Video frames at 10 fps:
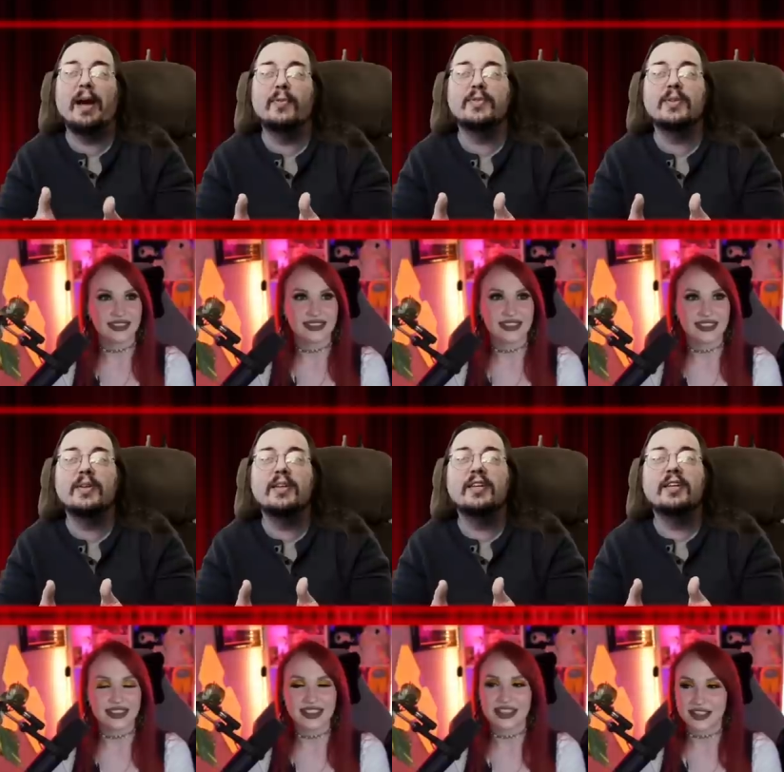Speaker 1: mouths.
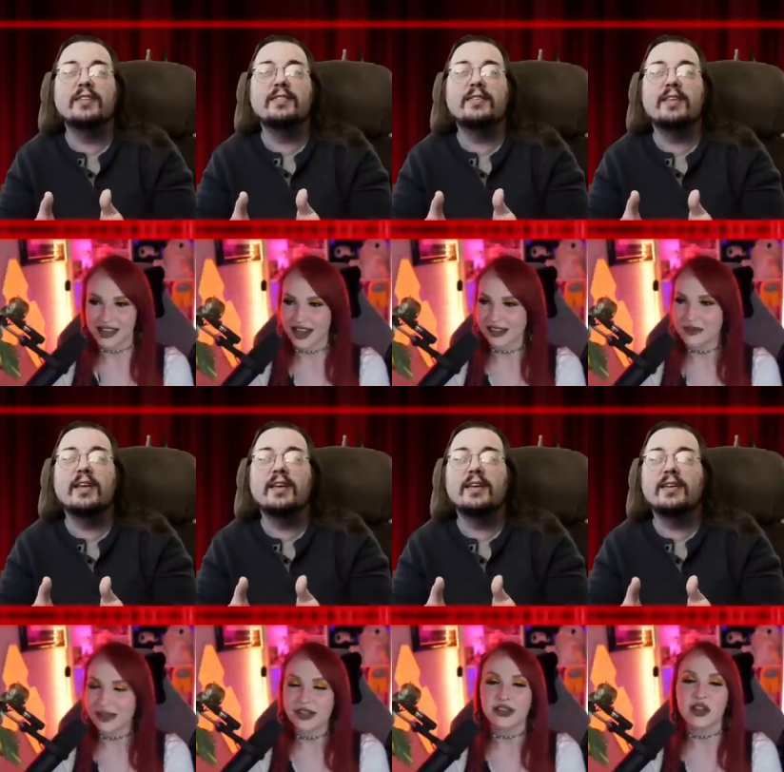
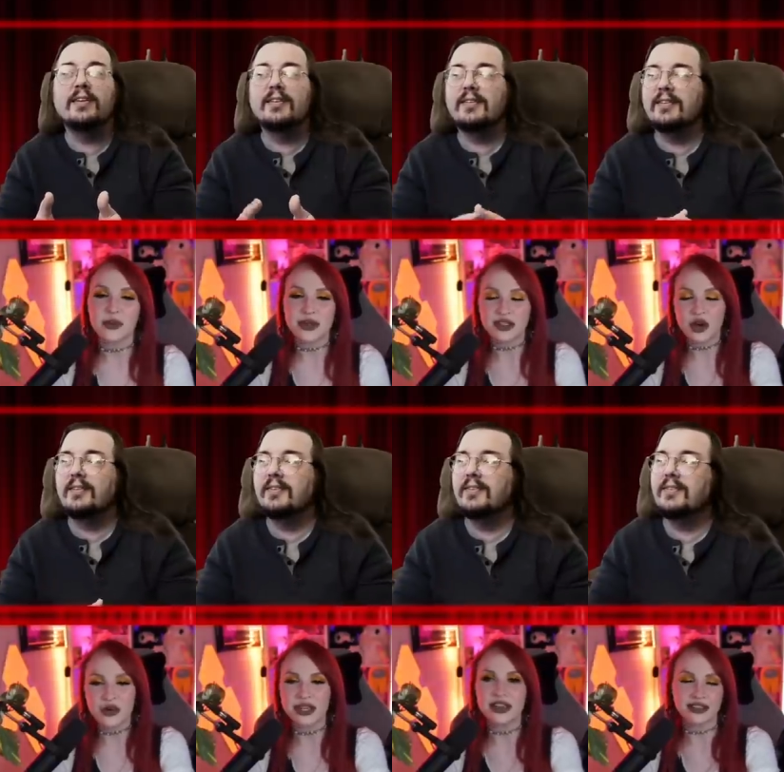
Speaker 2: Exactly. Be like, no, we
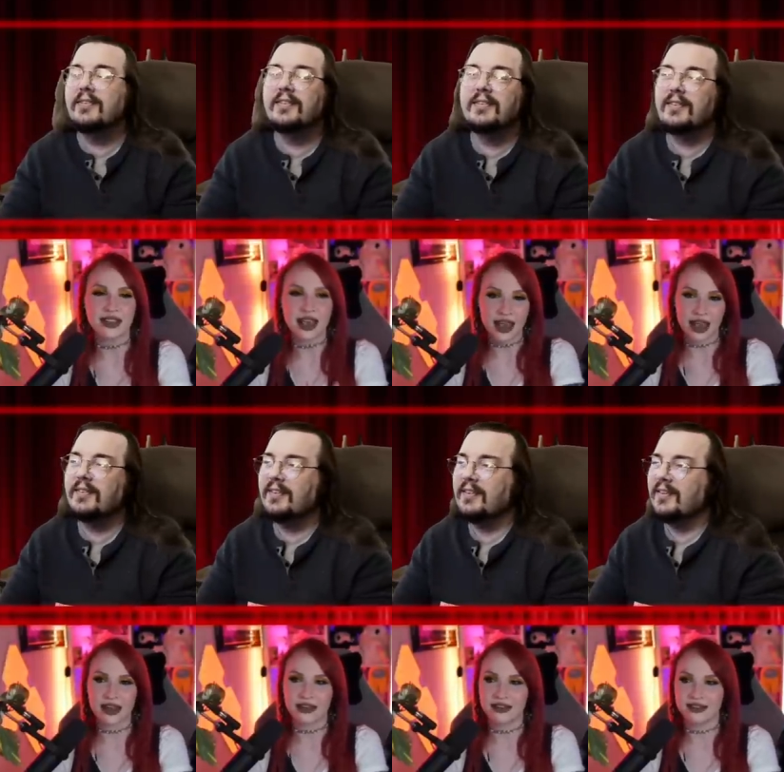don't eat the
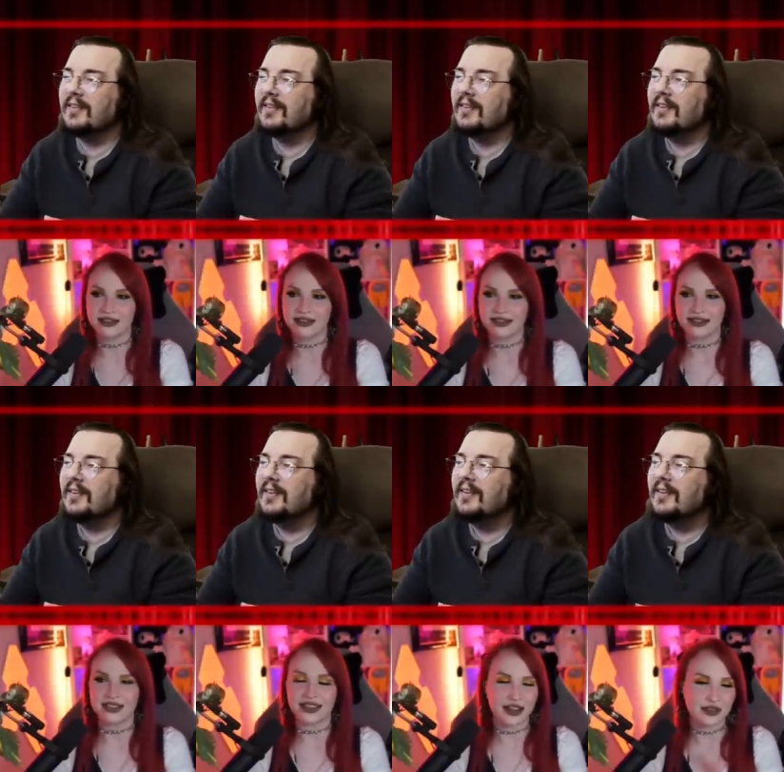egg.
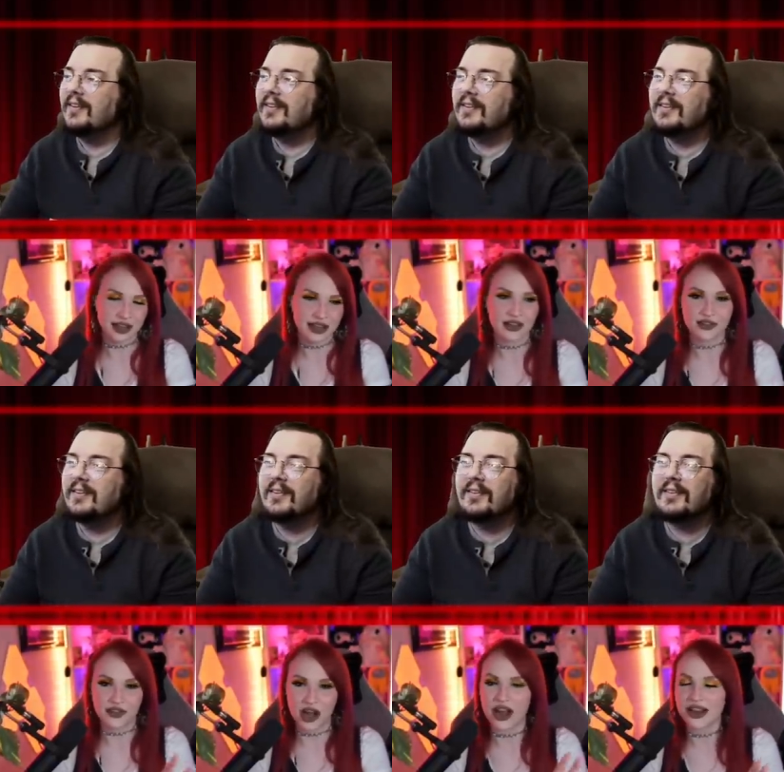Everything
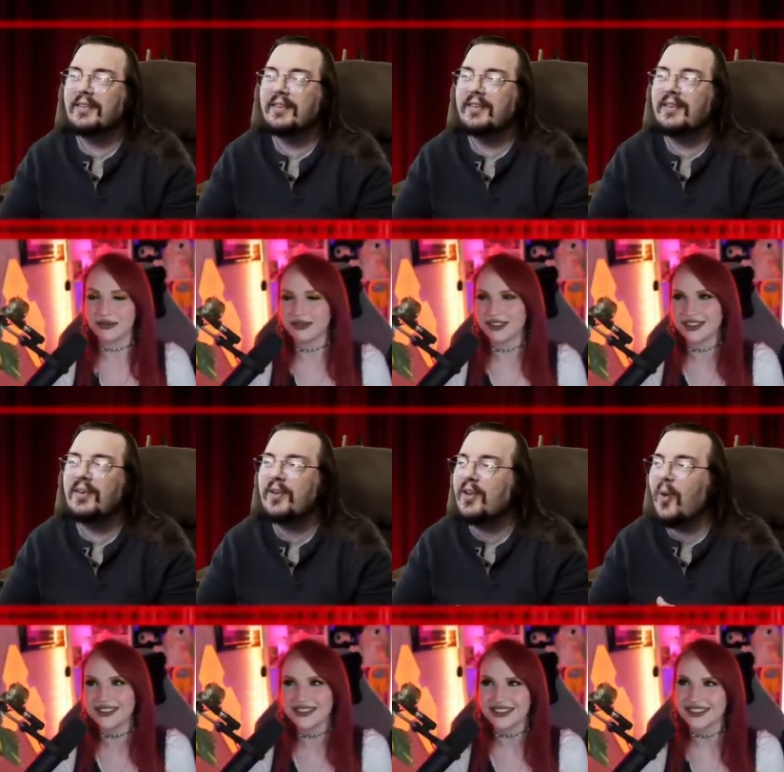else, fine.
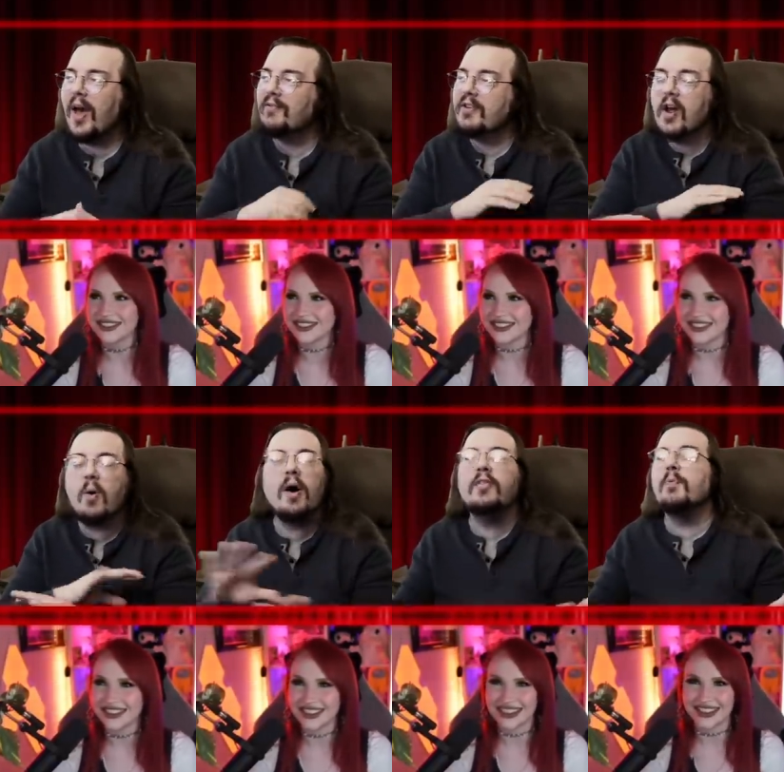
Speaker 1: You have
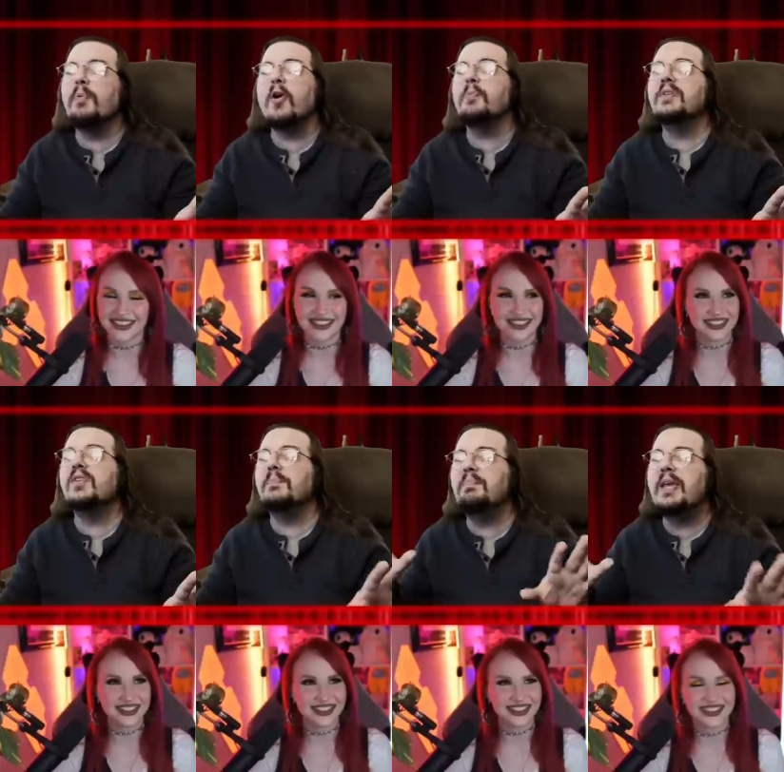no other
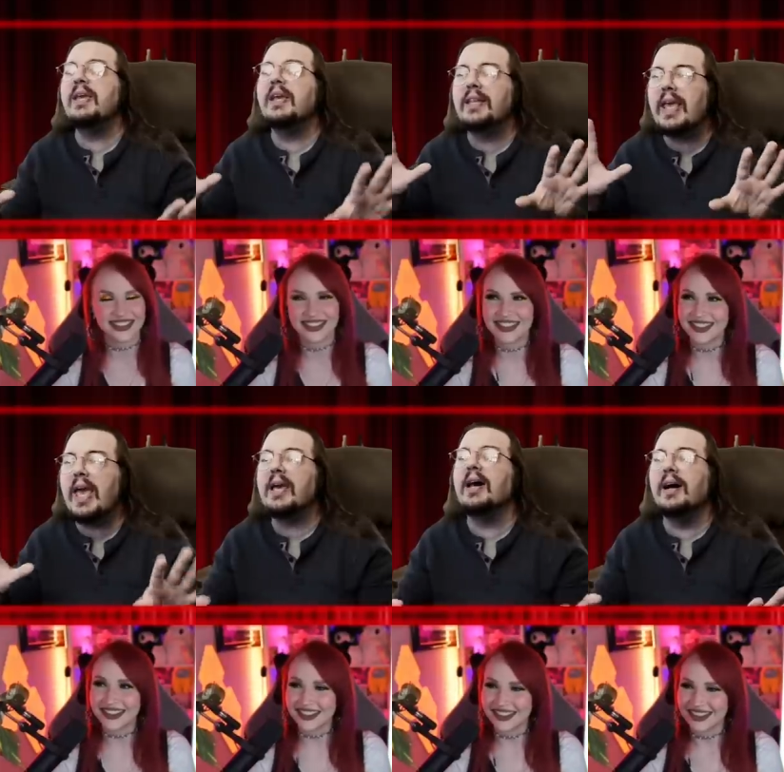purpose at being at the
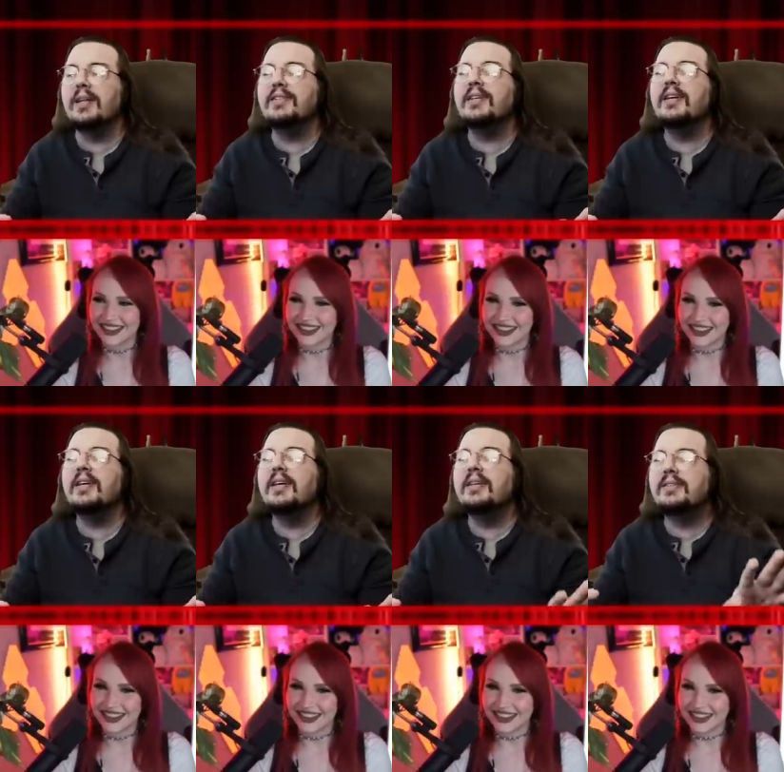egg hunt.
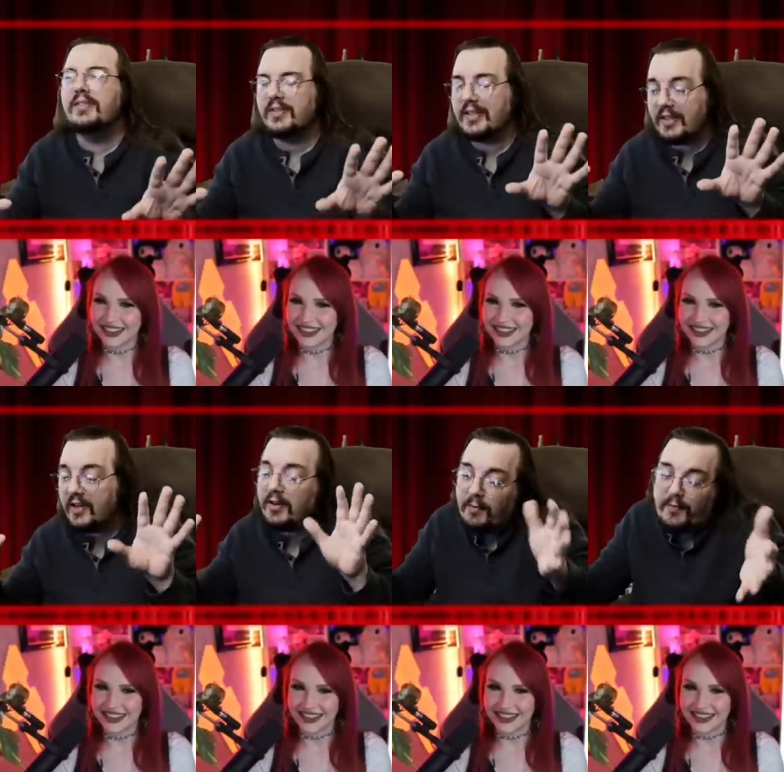
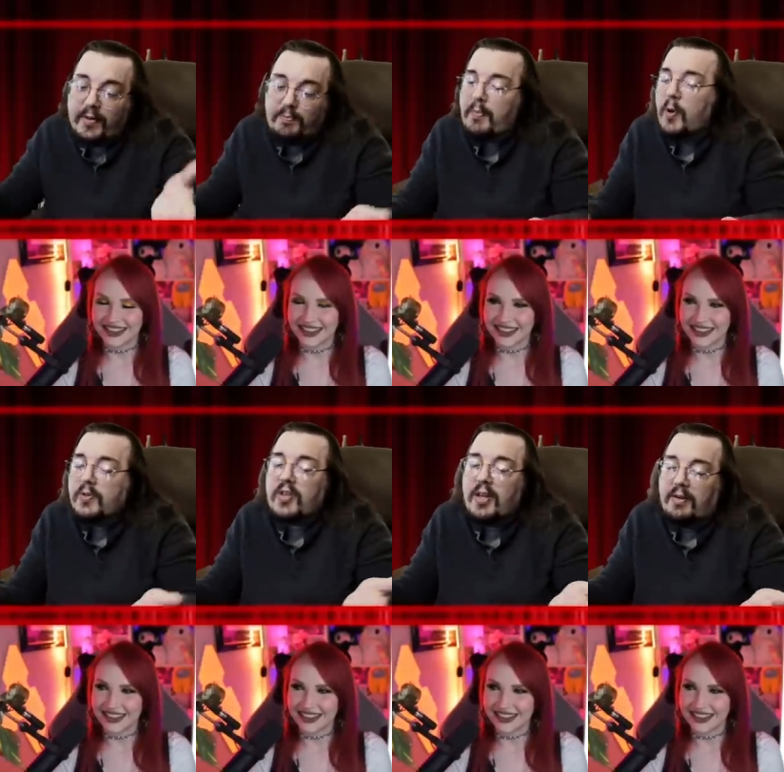You're
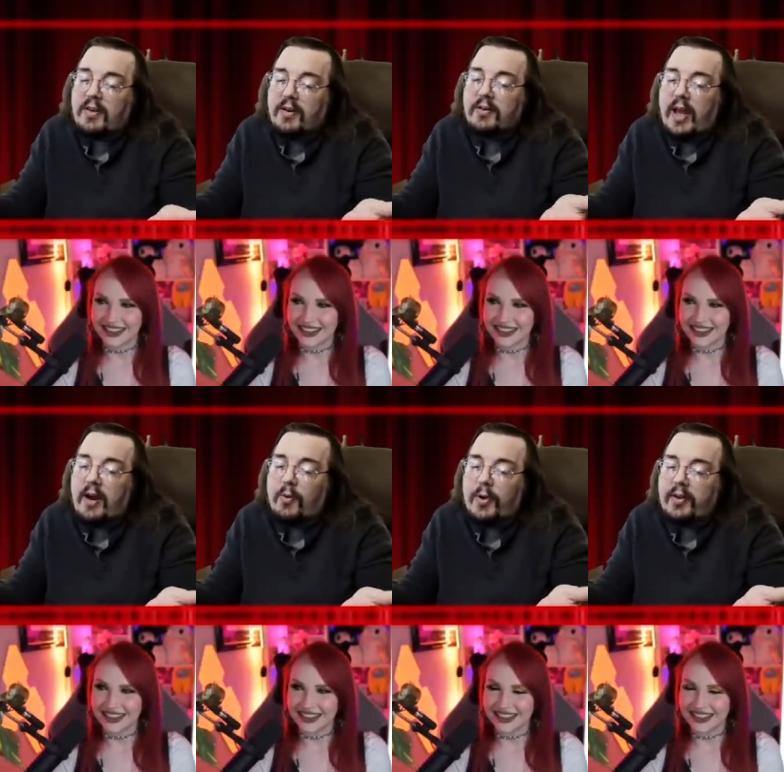mostly
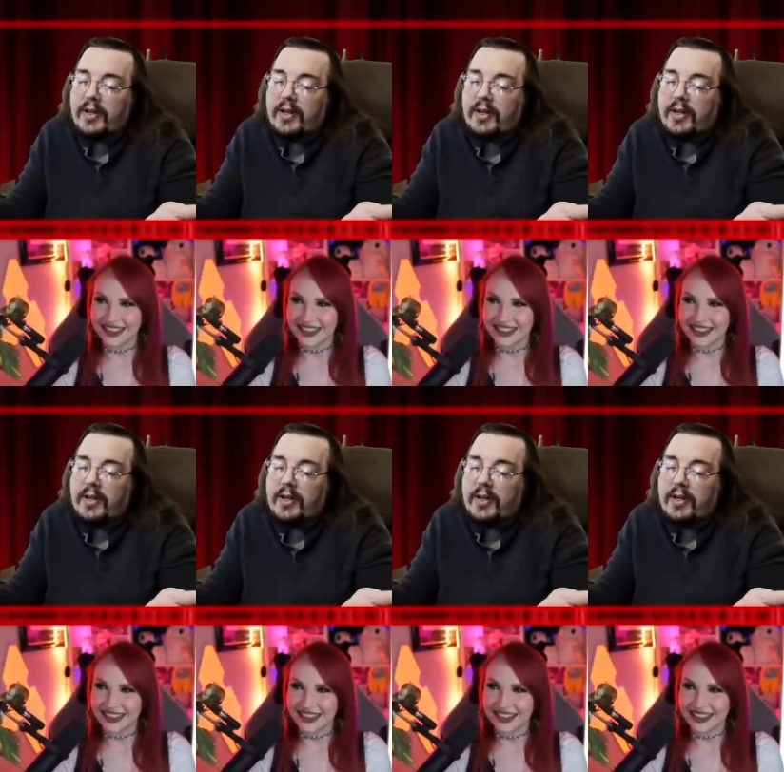there when